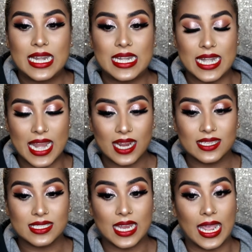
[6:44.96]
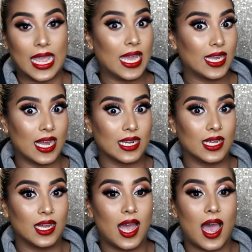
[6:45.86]
Next, hair
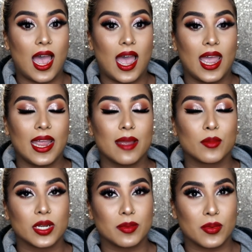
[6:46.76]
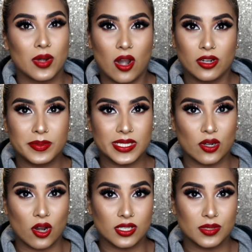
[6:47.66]
color. I am going to be
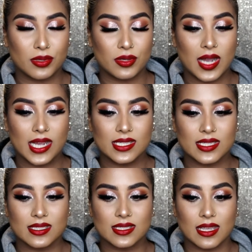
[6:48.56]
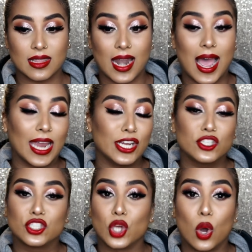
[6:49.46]
100% honest with you guys and say that I
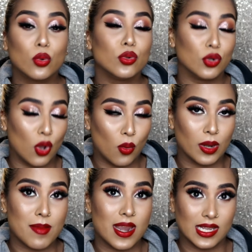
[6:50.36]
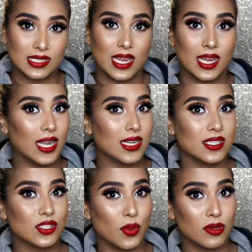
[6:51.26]
don't know what my next hair color
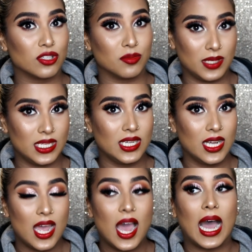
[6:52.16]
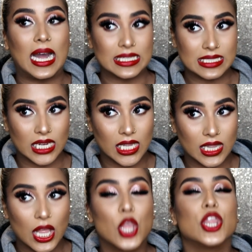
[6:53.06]
is going to be
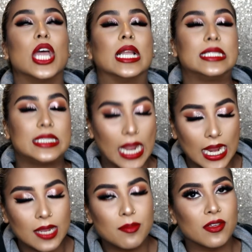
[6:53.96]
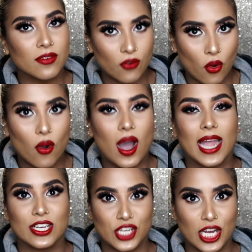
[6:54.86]
until the day before
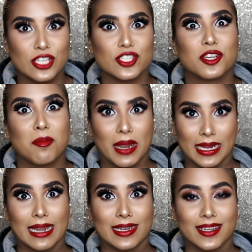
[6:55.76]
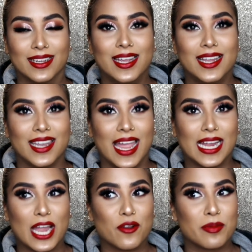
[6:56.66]
I change my color.
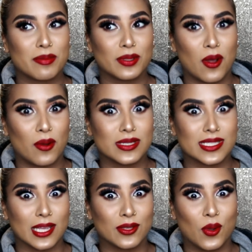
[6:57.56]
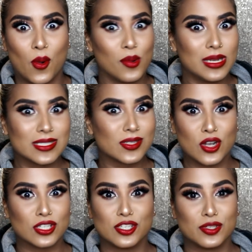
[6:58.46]
Like, I know people are always like, you're always
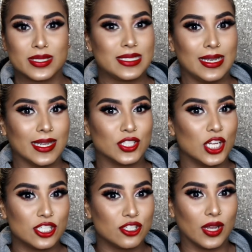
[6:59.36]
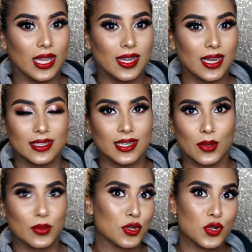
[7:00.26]
continuously like changing your hair color
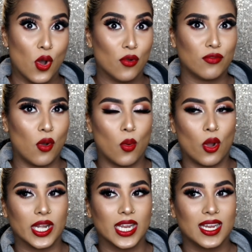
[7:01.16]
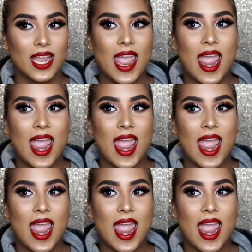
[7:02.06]
like with no forewarning.